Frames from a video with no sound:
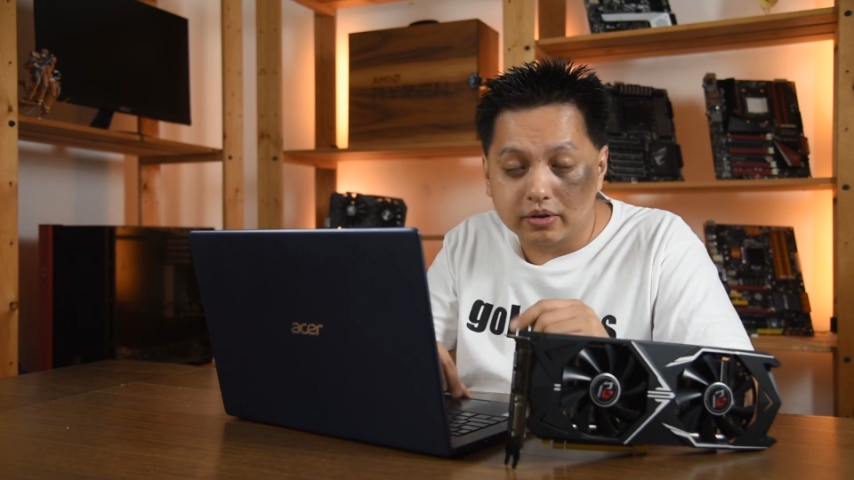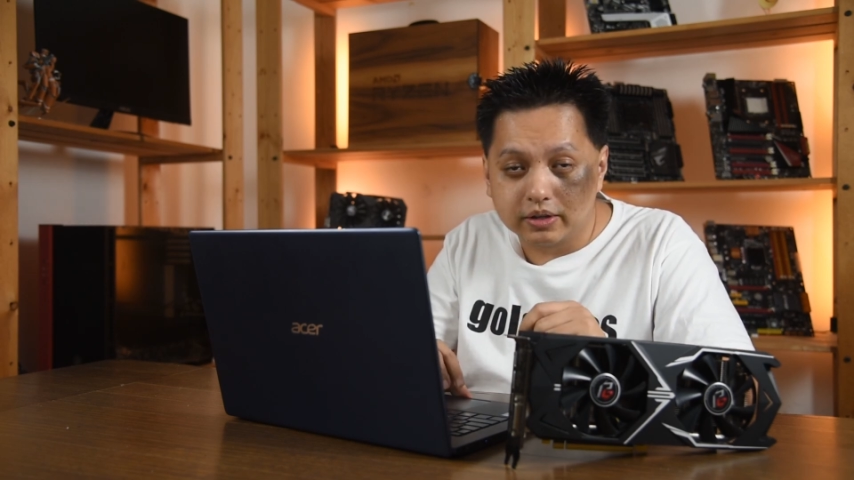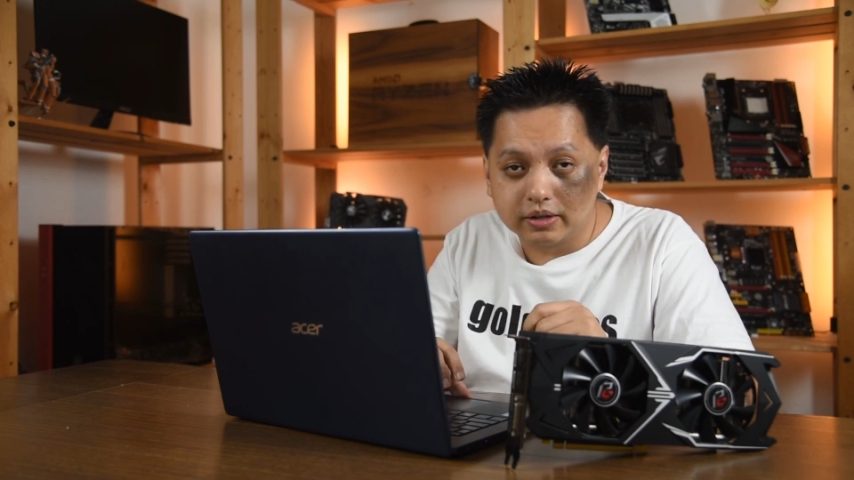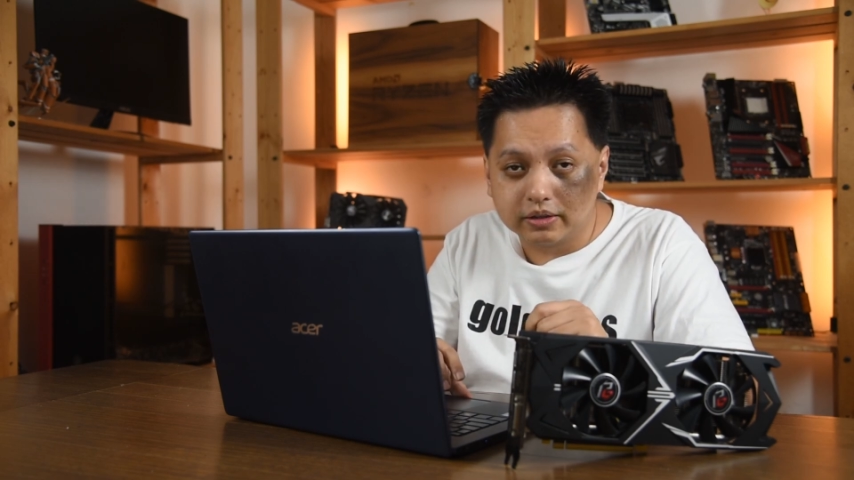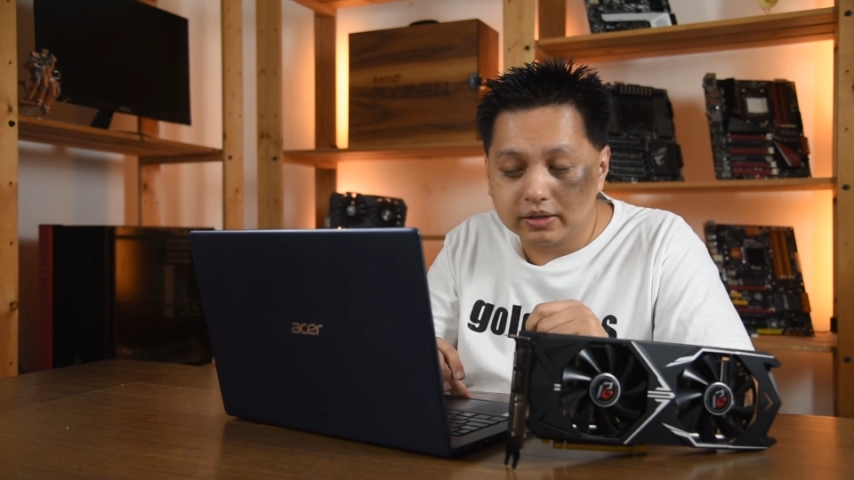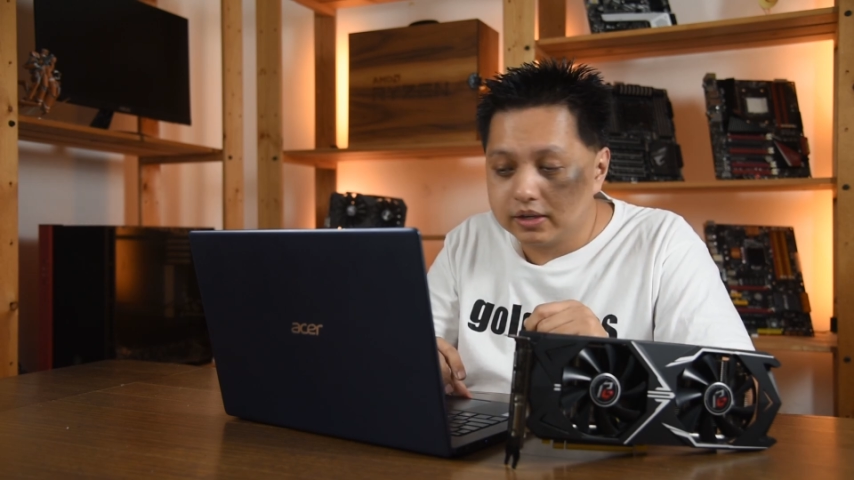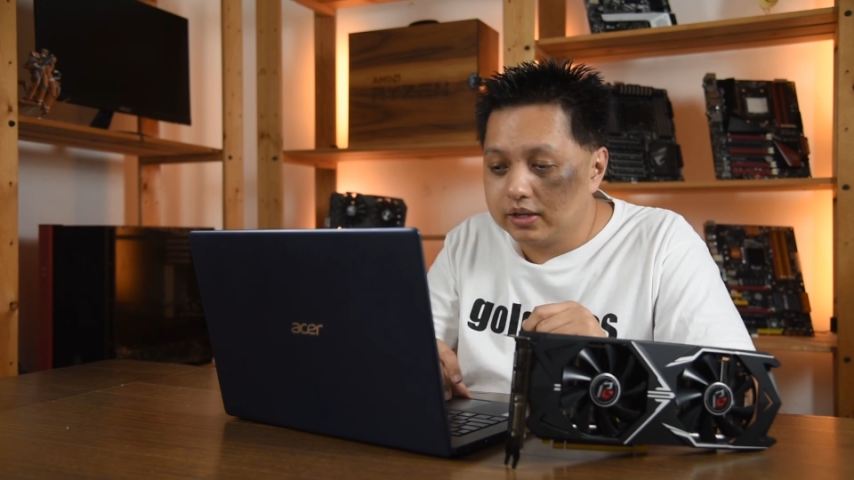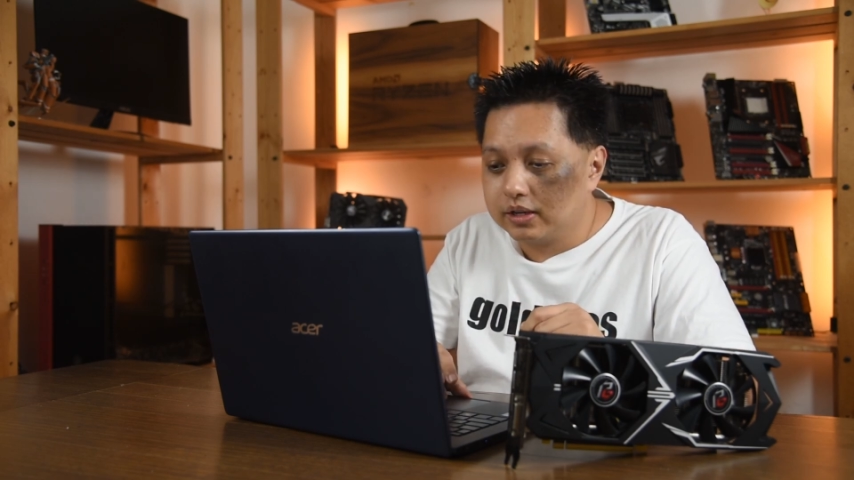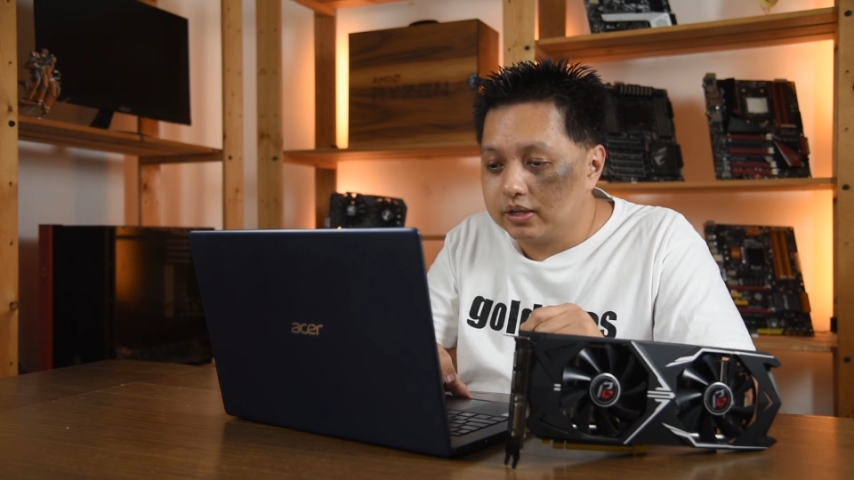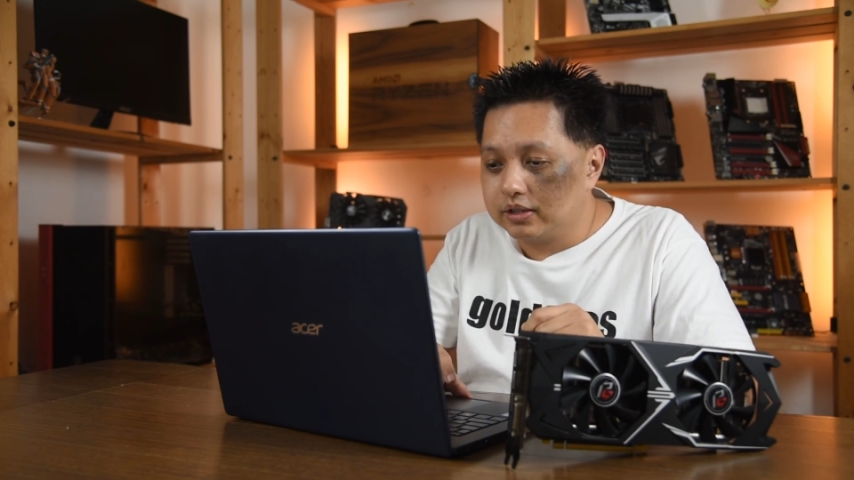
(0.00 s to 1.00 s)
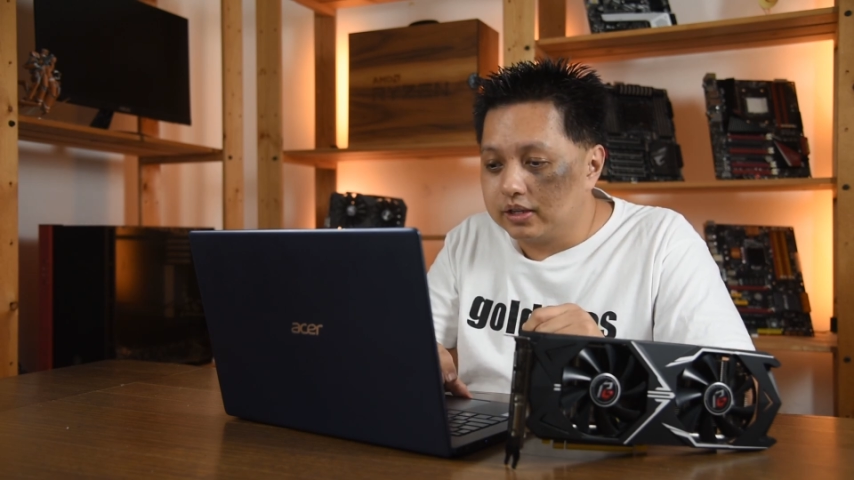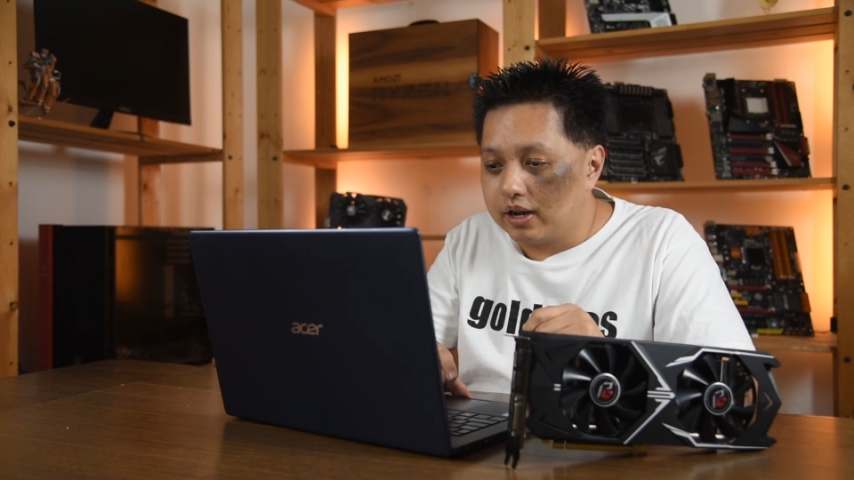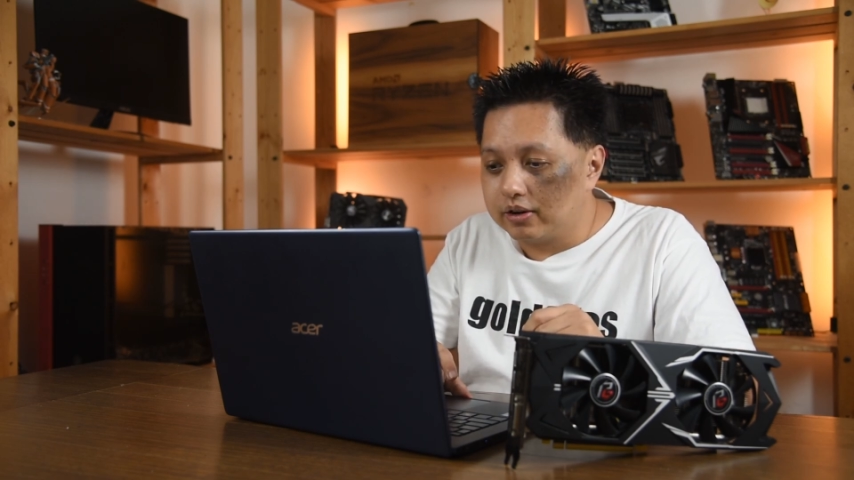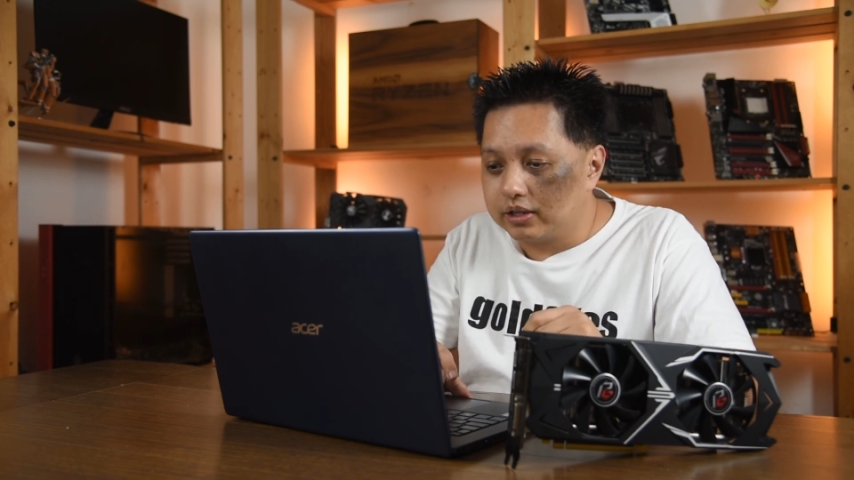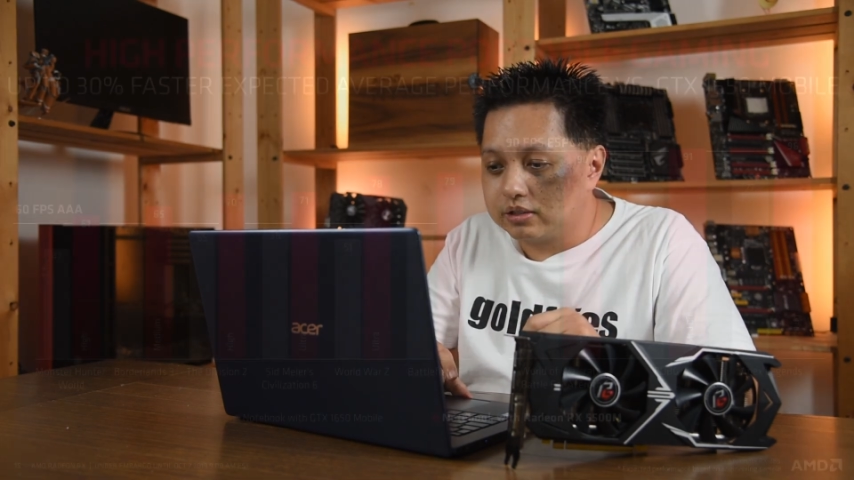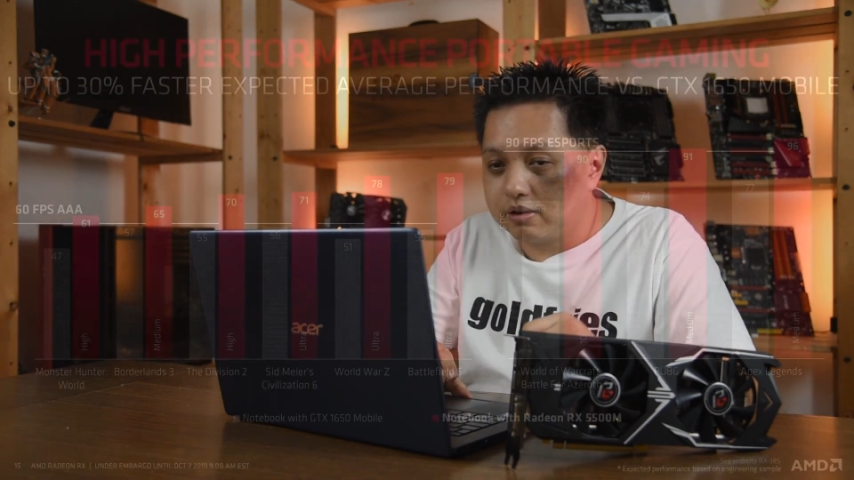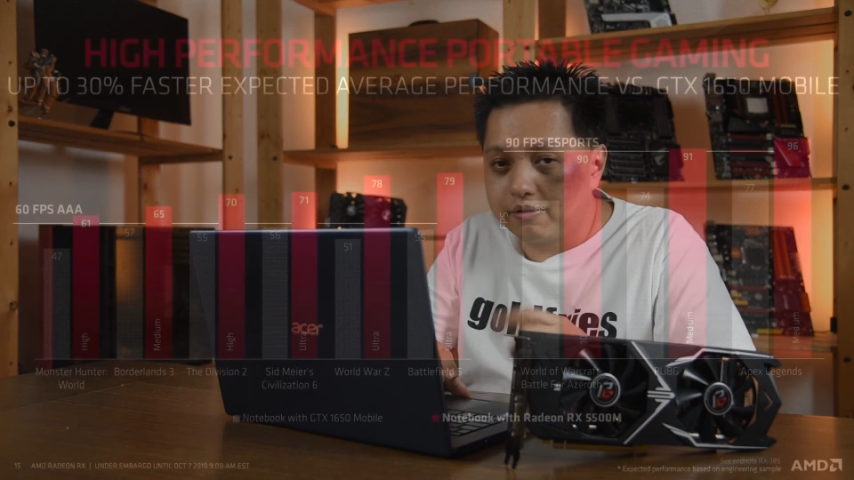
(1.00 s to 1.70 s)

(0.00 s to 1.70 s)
the the RX